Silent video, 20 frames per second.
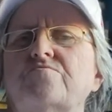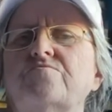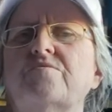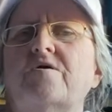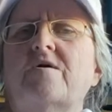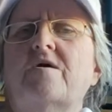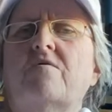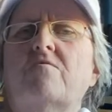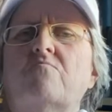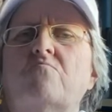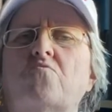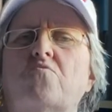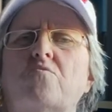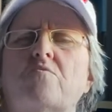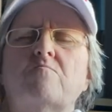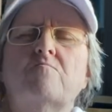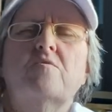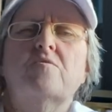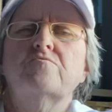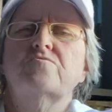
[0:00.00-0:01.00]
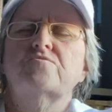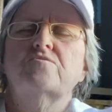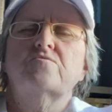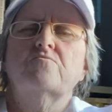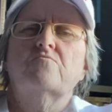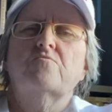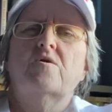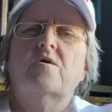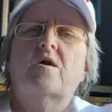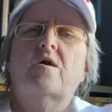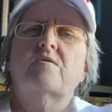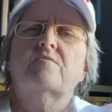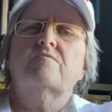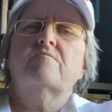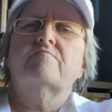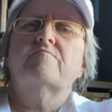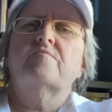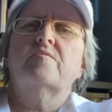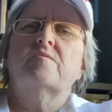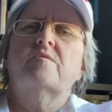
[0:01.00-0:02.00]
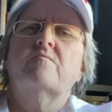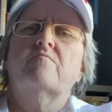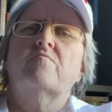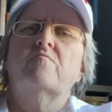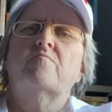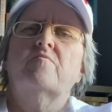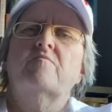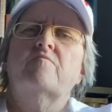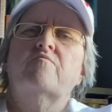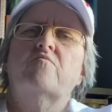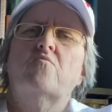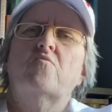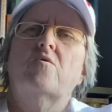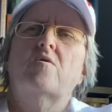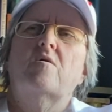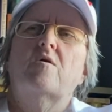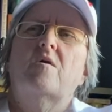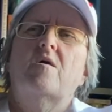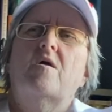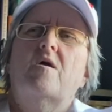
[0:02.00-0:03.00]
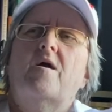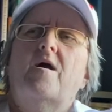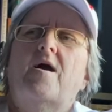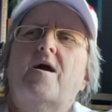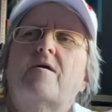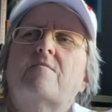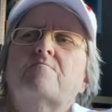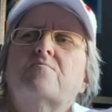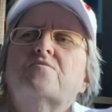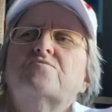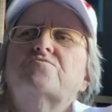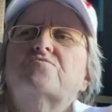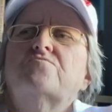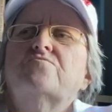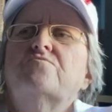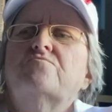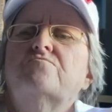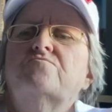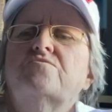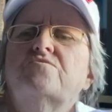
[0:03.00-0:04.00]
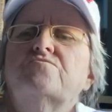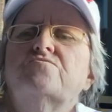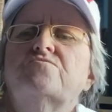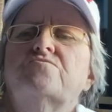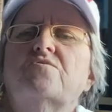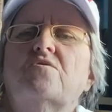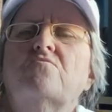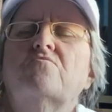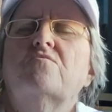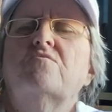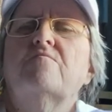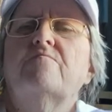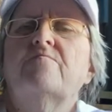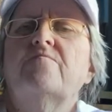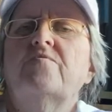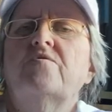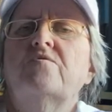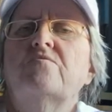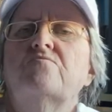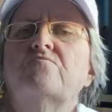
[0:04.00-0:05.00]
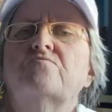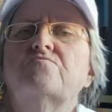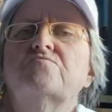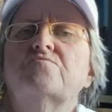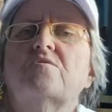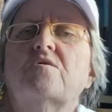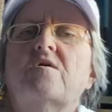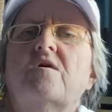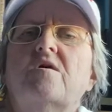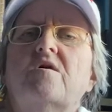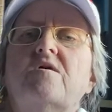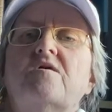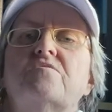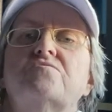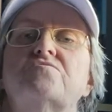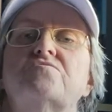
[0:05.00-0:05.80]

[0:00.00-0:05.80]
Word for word: now, more emotionally reactive than ever before? How much are you just so confused? It's